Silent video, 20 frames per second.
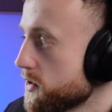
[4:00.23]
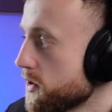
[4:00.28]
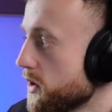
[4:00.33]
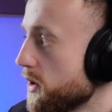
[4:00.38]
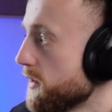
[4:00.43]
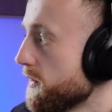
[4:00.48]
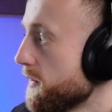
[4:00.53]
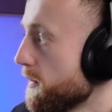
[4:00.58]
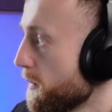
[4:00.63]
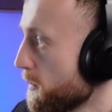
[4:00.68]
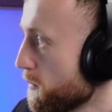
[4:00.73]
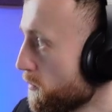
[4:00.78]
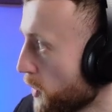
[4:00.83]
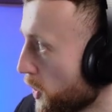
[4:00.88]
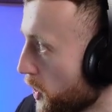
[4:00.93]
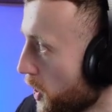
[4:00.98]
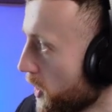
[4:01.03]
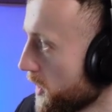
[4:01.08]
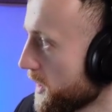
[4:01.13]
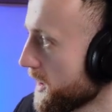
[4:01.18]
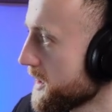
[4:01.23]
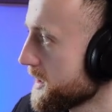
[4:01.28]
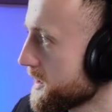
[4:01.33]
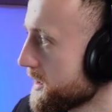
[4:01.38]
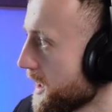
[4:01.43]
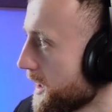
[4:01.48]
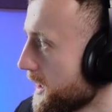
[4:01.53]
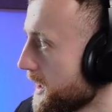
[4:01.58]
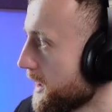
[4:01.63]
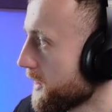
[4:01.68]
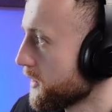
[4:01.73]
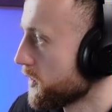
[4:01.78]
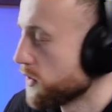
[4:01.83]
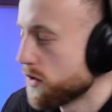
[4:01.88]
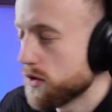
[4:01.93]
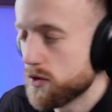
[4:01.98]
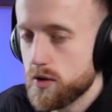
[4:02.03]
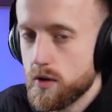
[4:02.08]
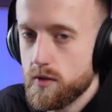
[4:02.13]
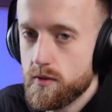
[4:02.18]
So recording their selling
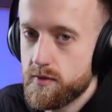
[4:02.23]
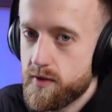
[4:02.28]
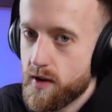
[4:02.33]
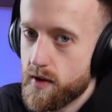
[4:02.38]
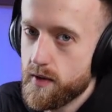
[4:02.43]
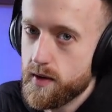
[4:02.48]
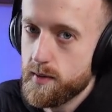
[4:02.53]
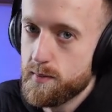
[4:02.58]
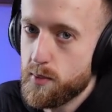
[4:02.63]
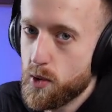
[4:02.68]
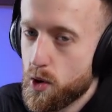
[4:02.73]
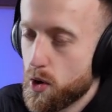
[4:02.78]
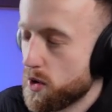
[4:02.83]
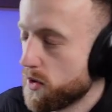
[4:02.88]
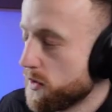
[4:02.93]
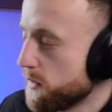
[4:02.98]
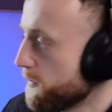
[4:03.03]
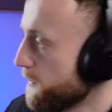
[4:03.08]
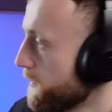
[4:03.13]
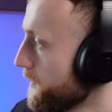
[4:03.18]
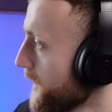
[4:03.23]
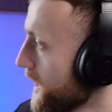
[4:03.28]
angles, very important.